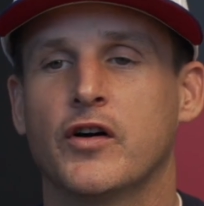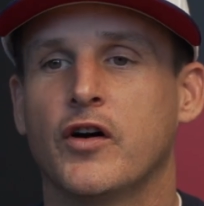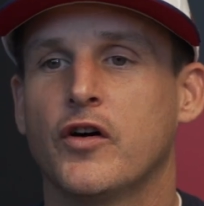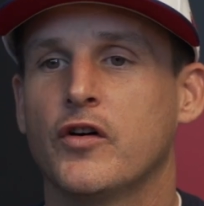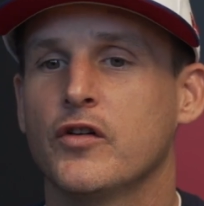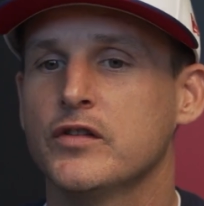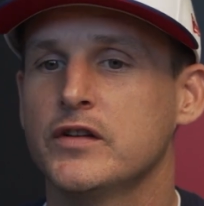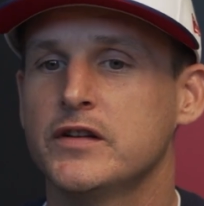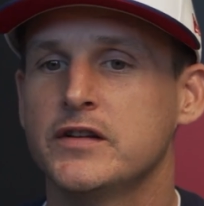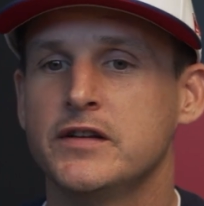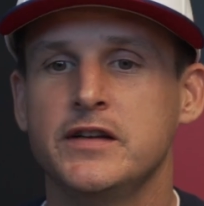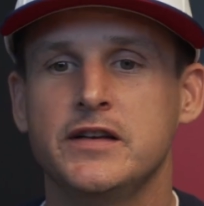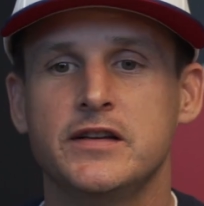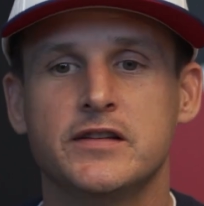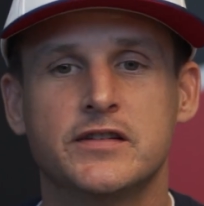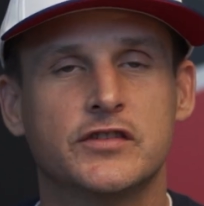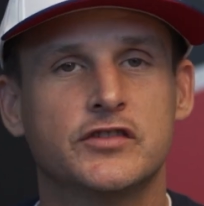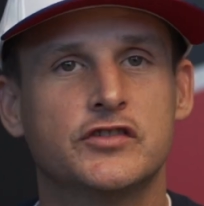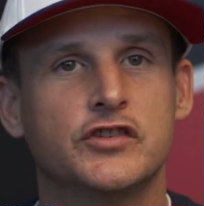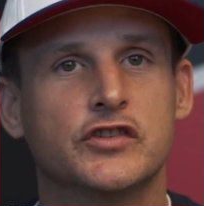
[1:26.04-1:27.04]
All it
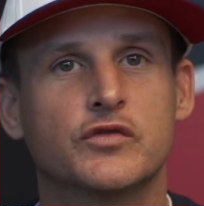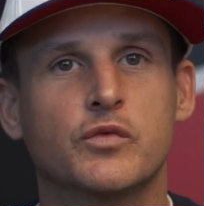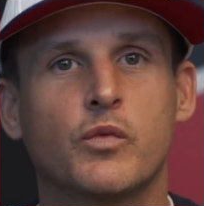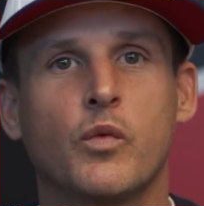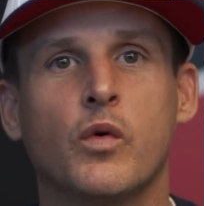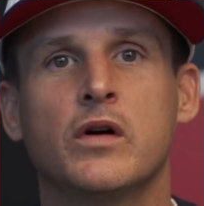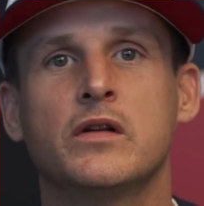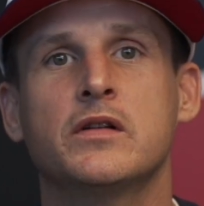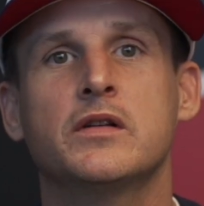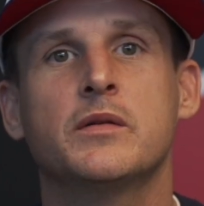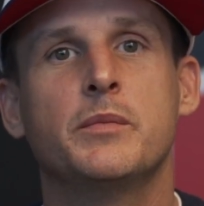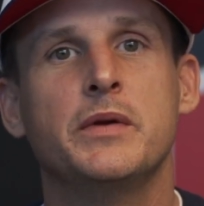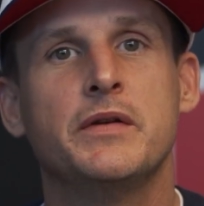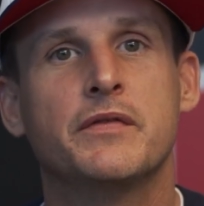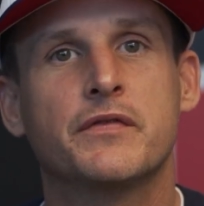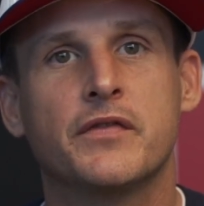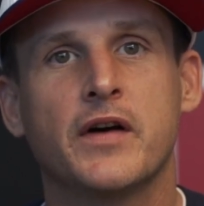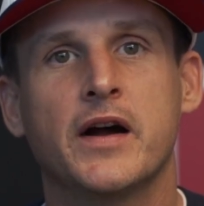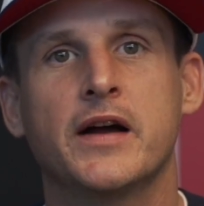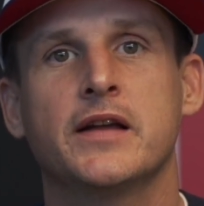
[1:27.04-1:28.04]
needs is just one to be
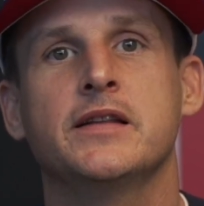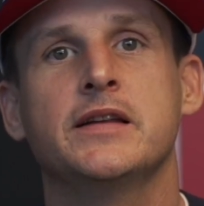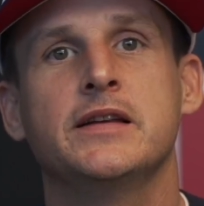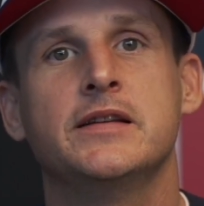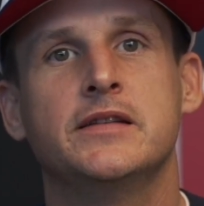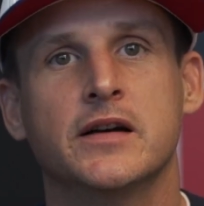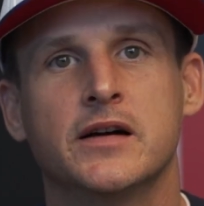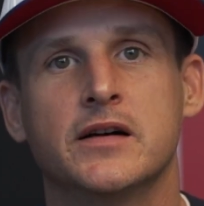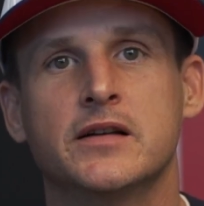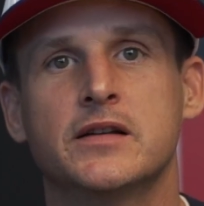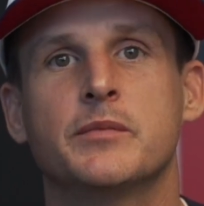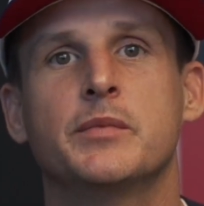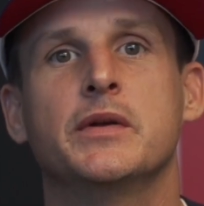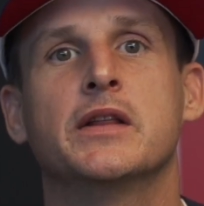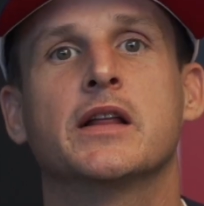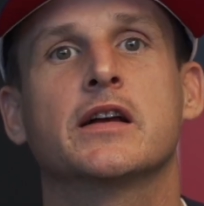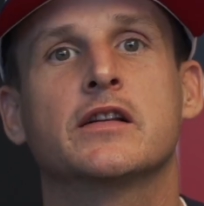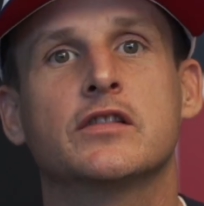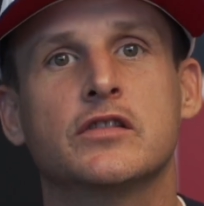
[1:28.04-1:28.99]
finally done to be like,